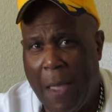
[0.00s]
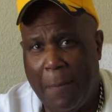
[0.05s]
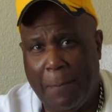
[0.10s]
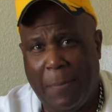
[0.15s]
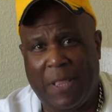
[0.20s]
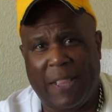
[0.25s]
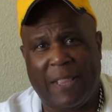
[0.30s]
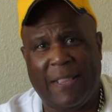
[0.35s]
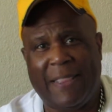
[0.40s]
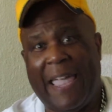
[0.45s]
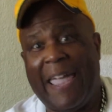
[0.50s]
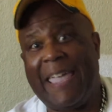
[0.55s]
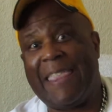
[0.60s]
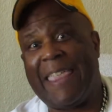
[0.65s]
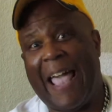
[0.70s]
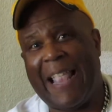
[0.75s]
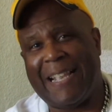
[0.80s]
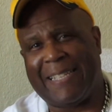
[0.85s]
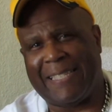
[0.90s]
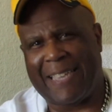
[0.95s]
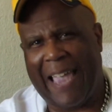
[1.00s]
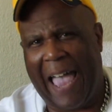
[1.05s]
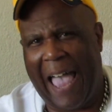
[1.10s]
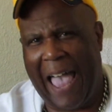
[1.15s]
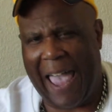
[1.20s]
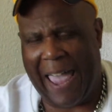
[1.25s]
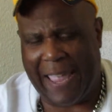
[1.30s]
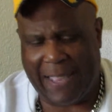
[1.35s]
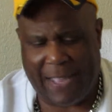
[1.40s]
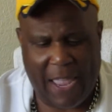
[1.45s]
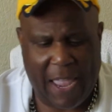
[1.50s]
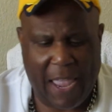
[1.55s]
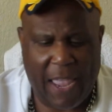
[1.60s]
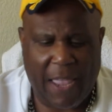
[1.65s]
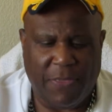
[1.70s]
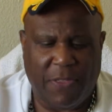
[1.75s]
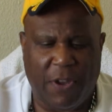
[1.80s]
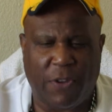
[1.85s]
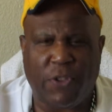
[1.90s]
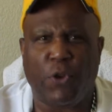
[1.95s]
But lay that aside.
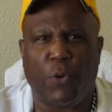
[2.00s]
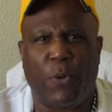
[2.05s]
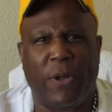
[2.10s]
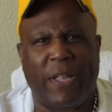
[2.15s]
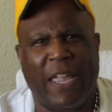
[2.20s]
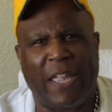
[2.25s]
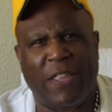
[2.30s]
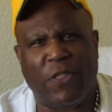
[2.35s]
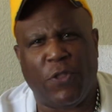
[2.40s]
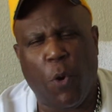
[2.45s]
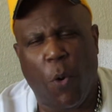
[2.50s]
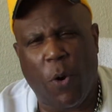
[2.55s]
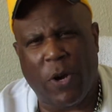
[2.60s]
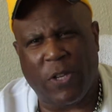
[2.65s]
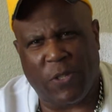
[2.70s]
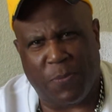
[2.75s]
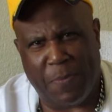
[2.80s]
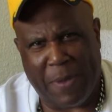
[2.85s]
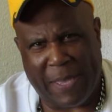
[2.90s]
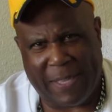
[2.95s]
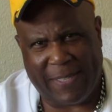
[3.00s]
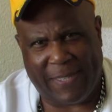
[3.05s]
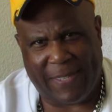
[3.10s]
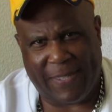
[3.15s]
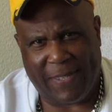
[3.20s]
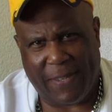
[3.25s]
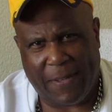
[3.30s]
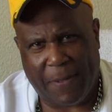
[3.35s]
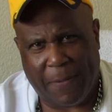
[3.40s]
They're doing endorsements.